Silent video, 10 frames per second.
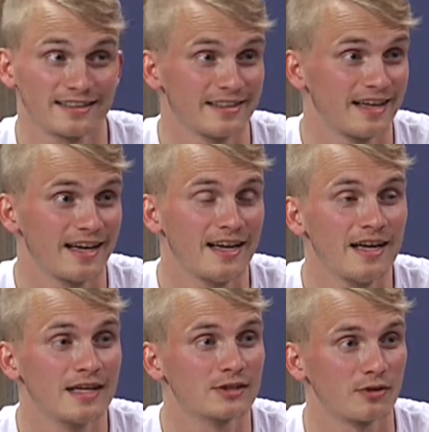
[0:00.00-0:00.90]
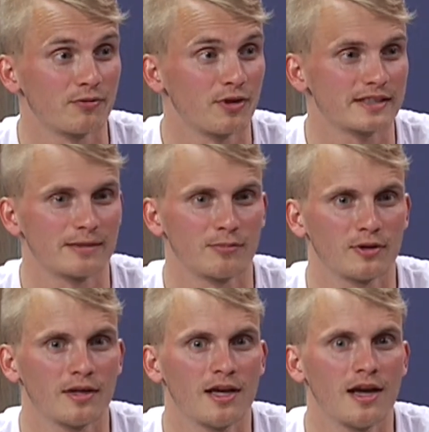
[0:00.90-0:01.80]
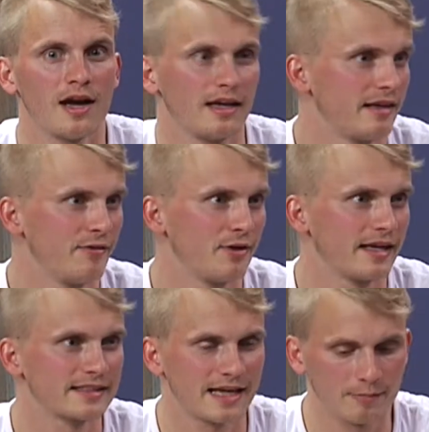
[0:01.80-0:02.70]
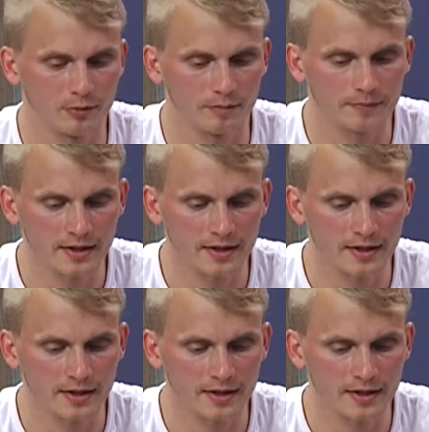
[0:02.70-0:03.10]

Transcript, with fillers: Yeah. So. so. for example, I give you an example.